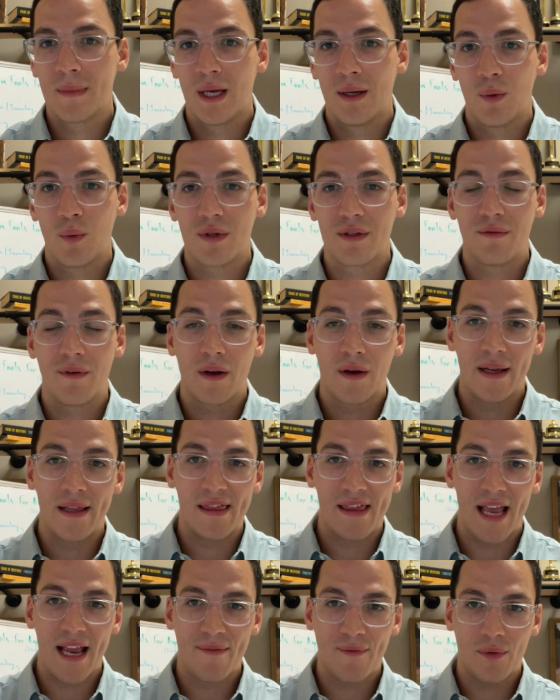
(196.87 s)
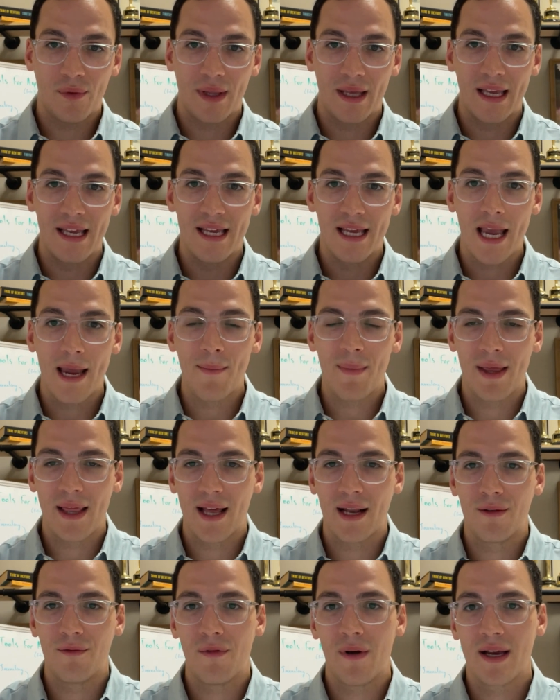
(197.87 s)
Was very thankful that he gave me
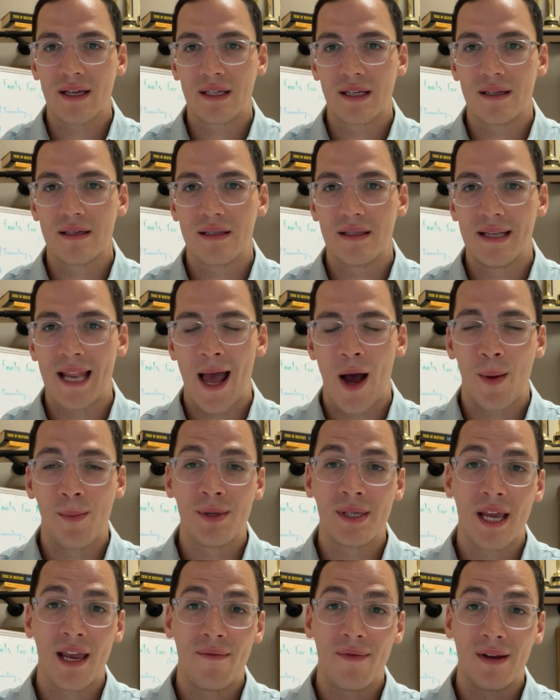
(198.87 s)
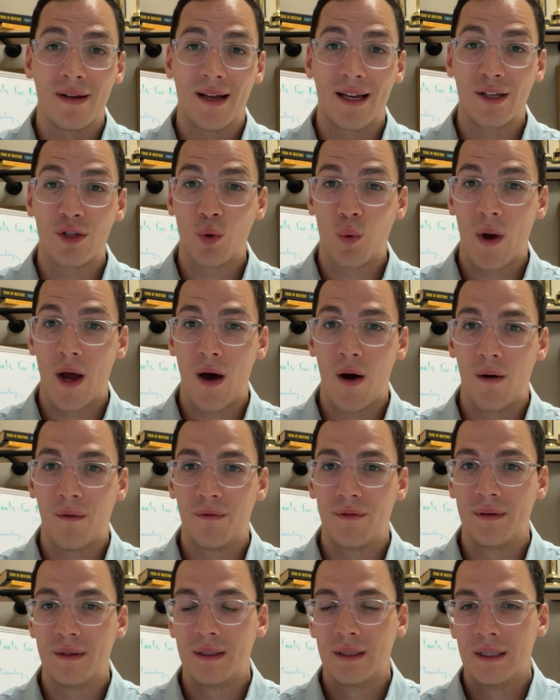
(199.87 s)
that advice, because now I'm saving like $1,200